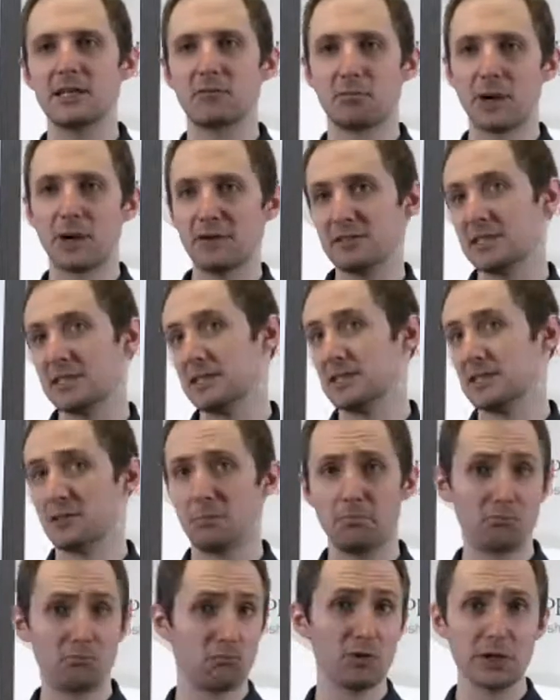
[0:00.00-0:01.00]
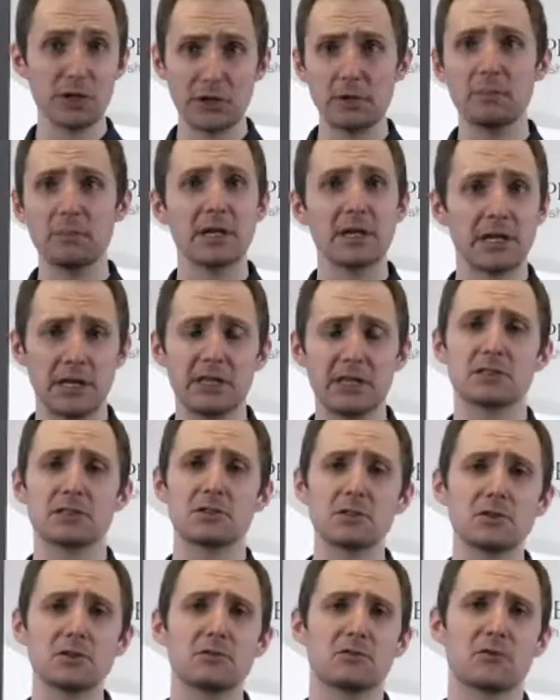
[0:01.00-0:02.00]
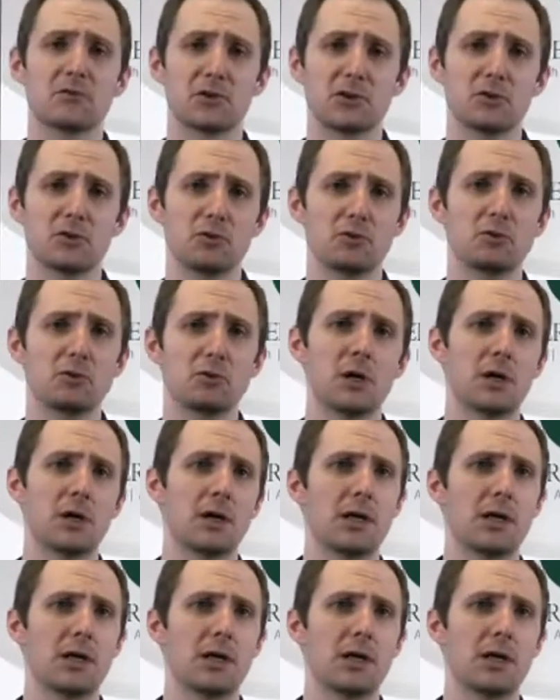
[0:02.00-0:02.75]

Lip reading: privacy is a really big concern for you,